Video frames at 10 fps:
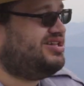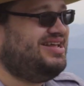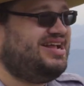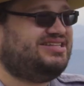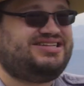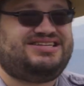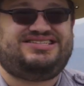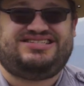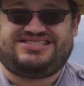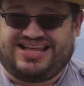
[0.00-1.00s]
leads to
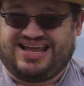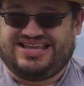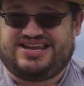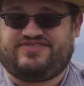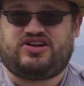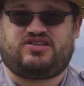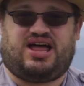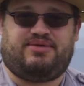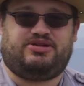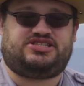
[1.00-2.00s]
slightly different
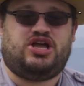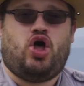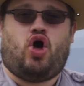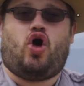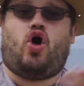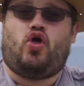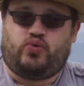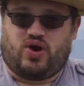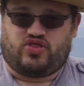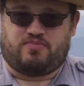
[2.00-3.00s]
climates all
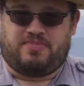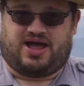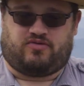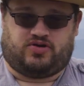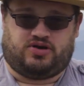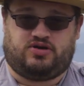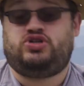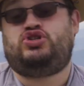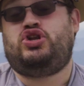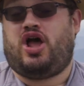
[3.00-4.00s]
throughout the mountain.
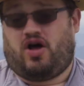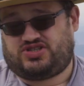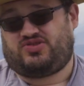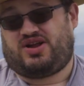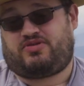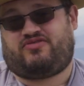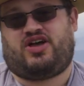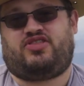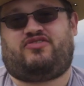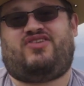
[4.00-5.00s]
Also, a number of
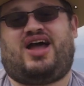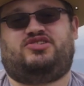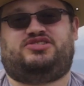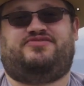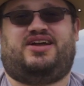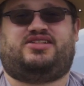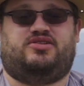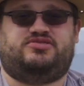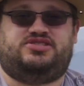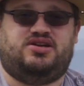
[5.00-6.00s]
other factors affect
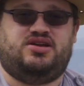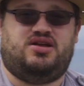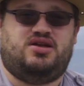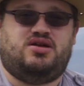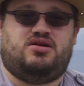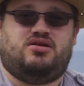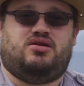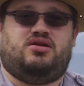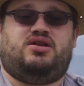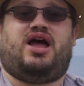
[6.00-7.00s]
those.
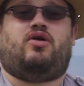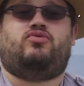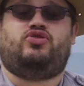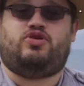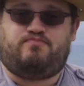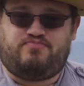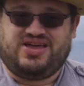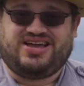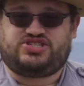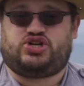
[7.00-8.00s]
Now, the
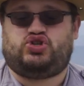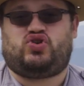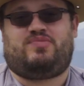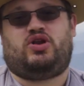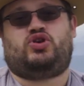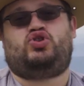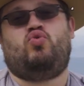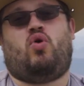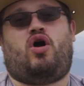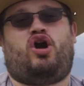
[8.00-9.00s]
biggest contributor
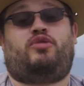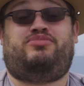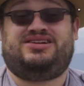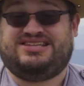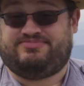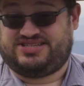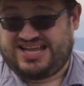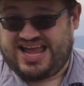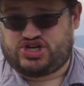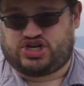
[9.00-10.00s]
to our
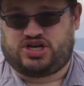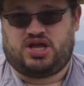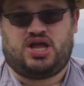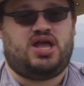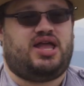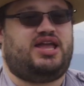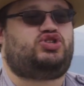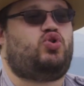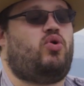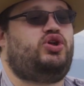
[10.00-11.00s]
precipitation
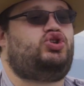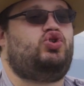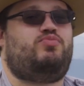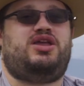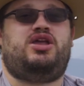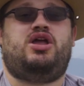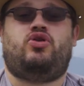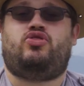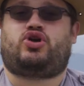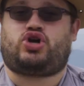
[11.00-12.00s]
is going to be
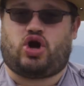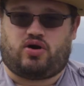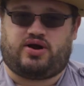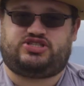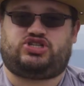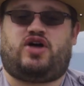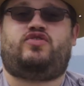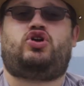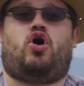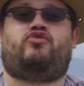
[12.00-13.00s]
the currents of
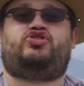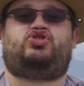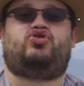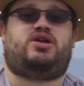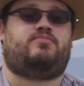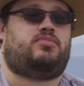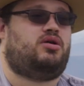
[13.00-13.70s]
the Gulf Stream.